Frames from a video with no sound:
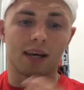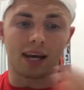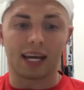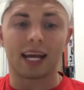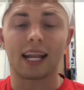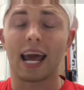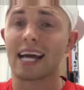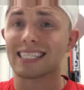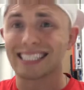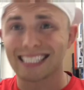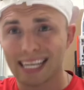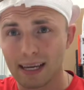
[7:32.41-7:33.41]
Again, it
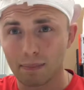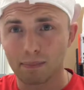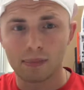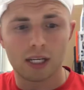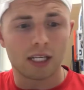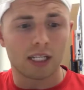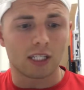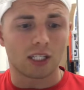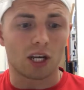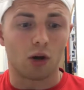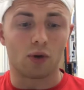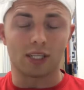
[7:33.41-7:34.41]
has DIM,
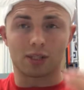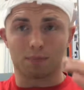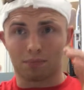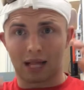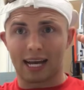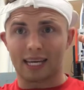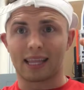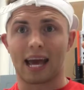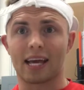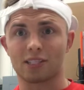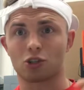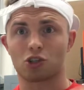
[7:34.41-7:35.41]
so it's blocking the
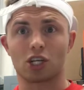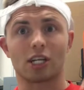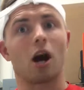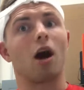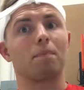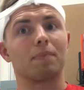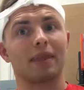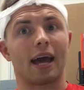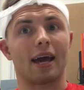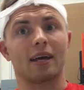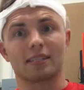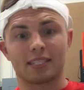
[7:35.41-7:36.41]
estrogen up in
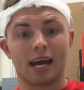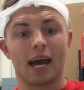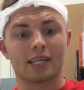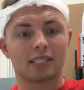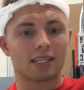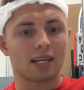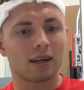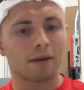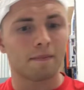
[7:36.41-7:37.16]
that test.